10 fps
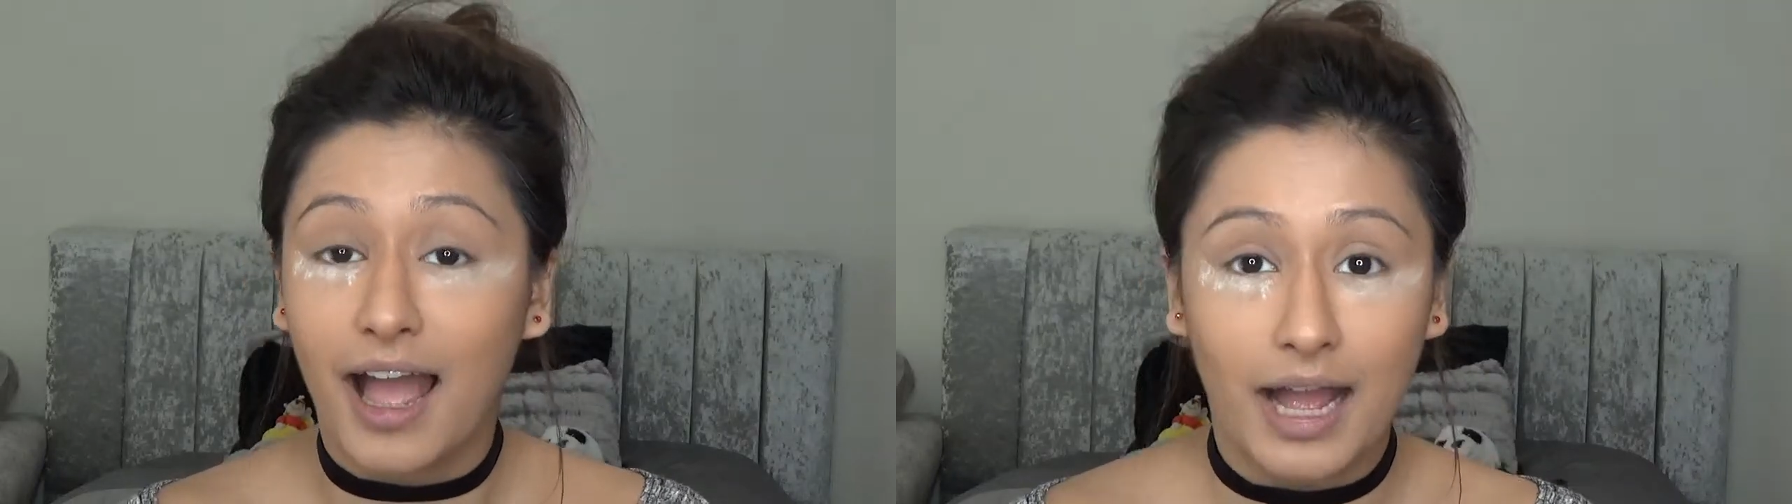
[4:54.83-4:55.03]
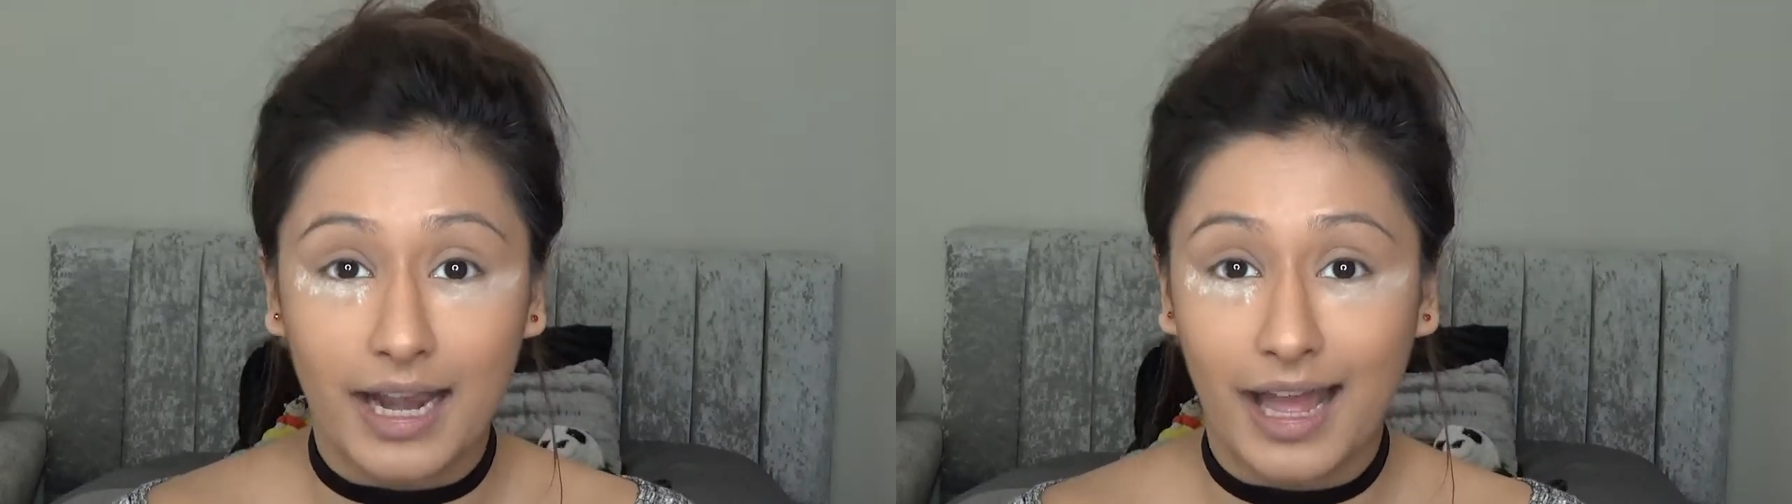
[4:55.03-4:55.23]

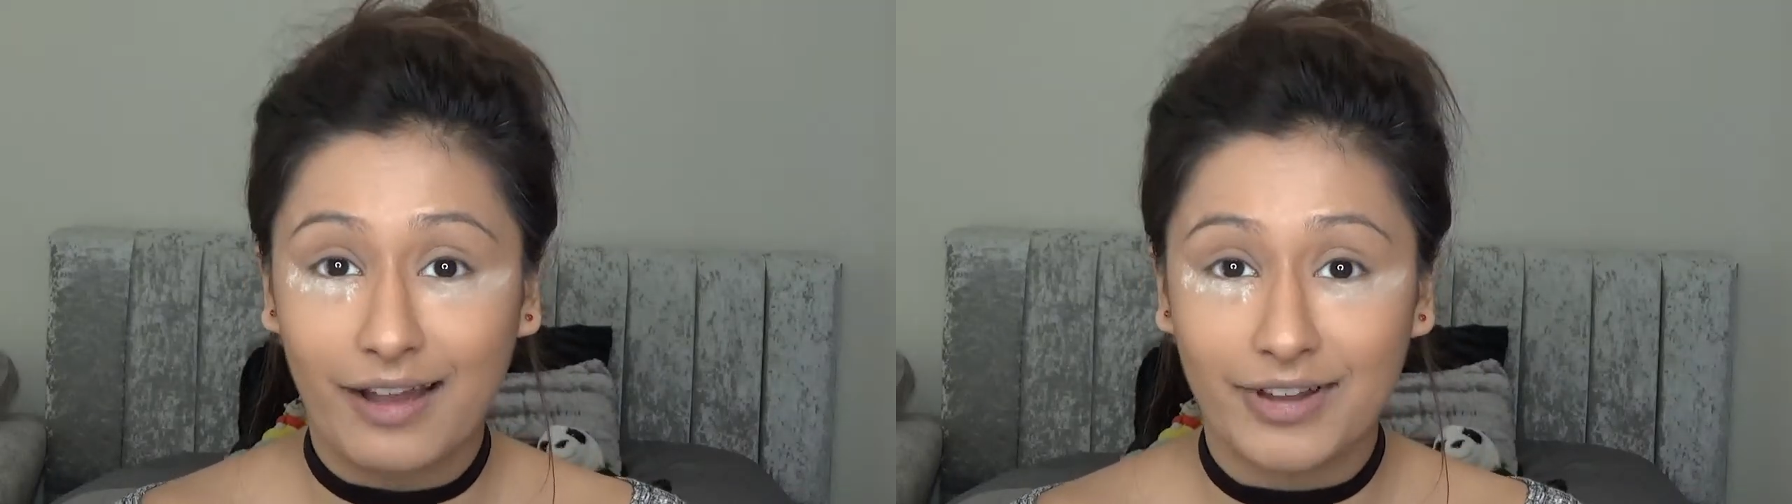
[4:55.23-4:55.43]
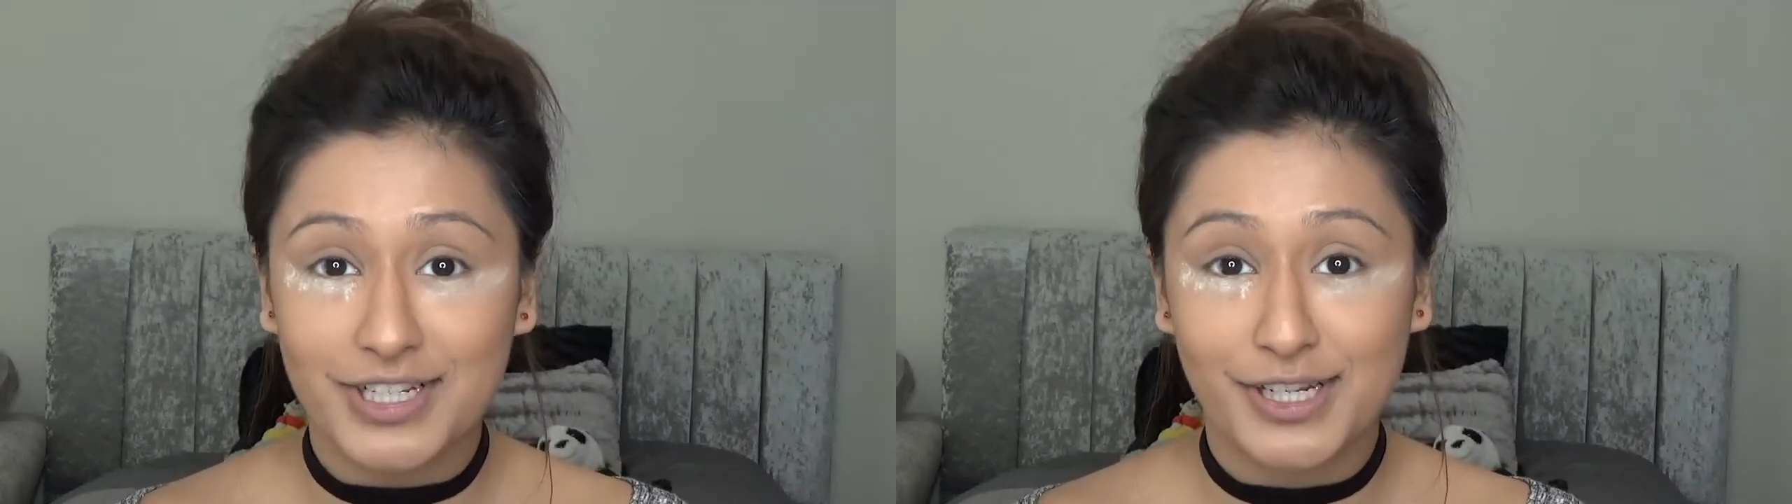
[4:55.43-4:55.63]
and I
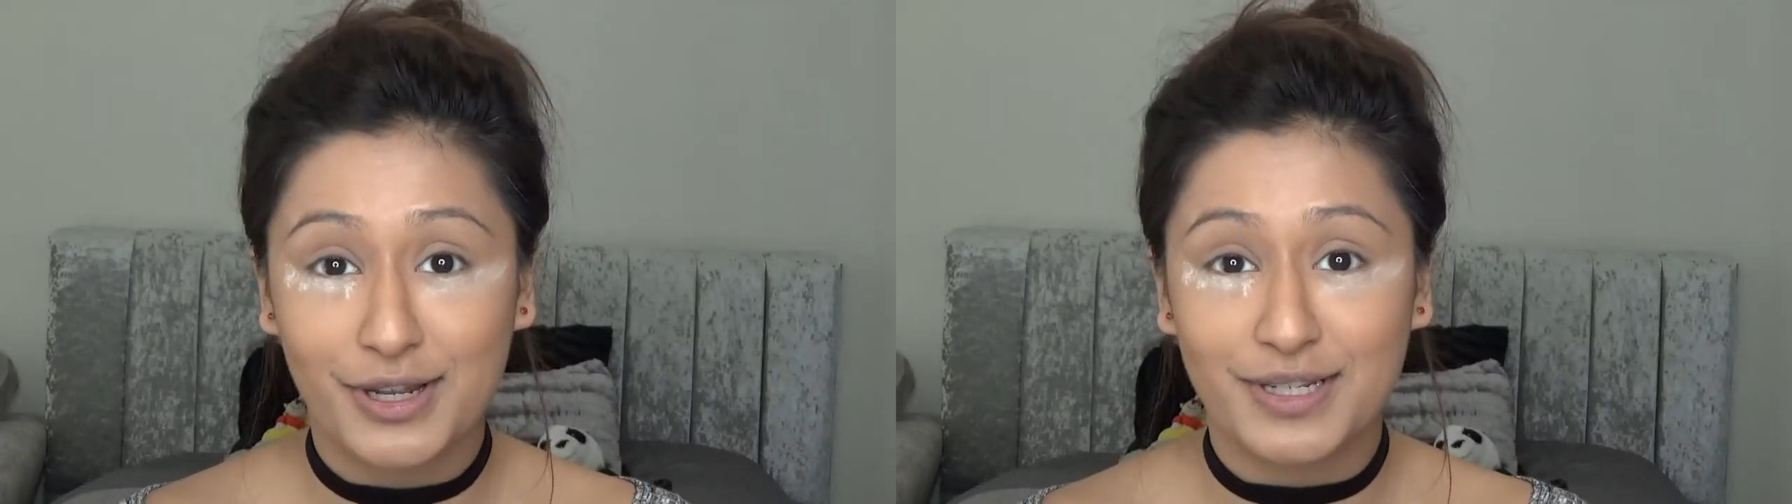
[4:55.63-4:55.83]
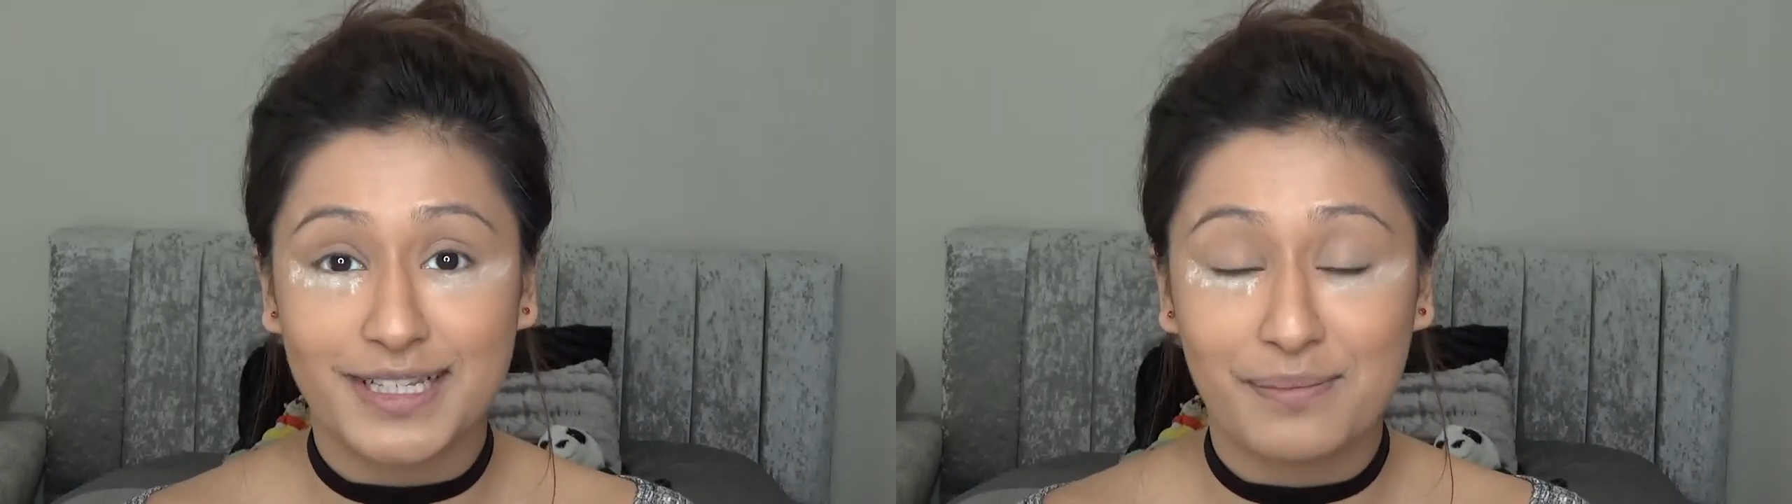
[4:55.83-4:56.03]
have actually
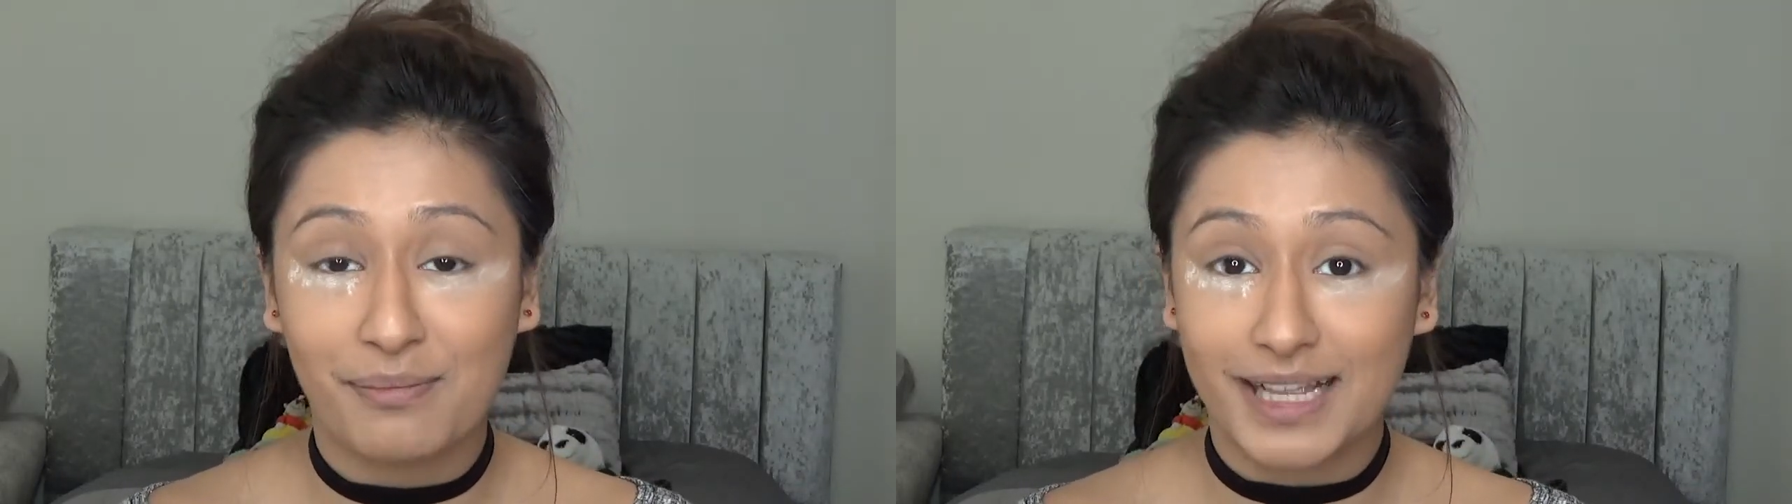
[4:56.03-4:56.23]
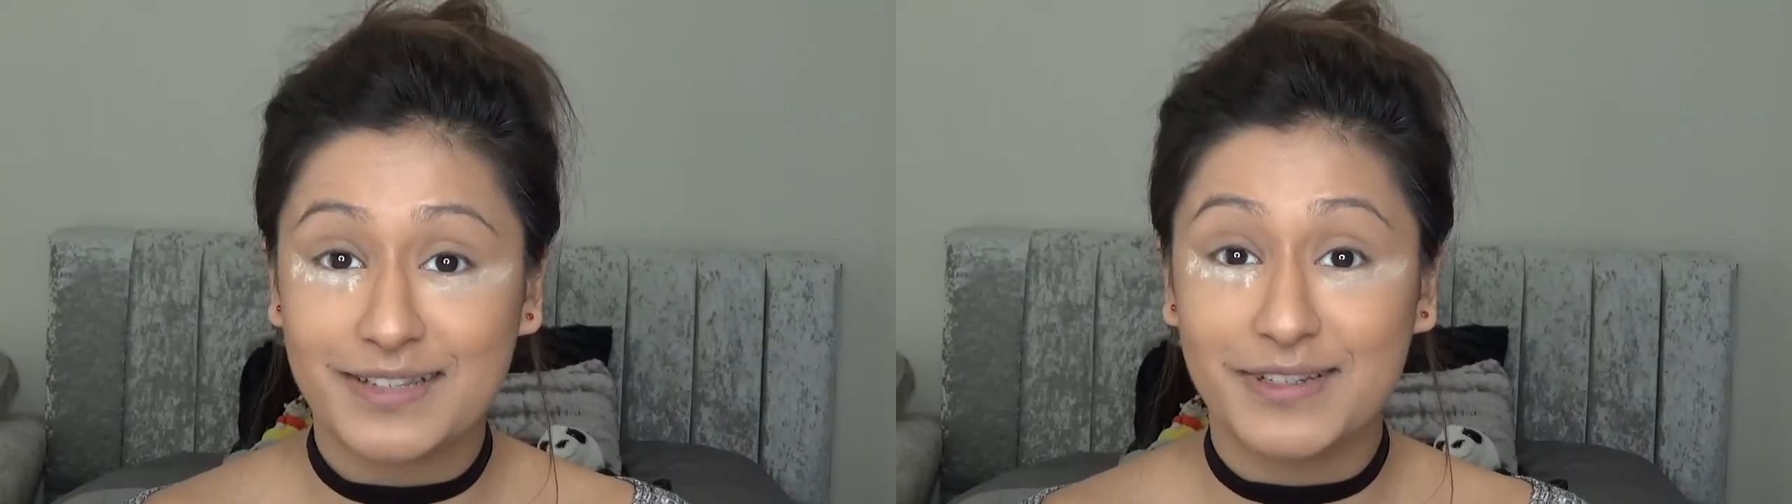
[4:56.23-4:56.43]
noticed a massive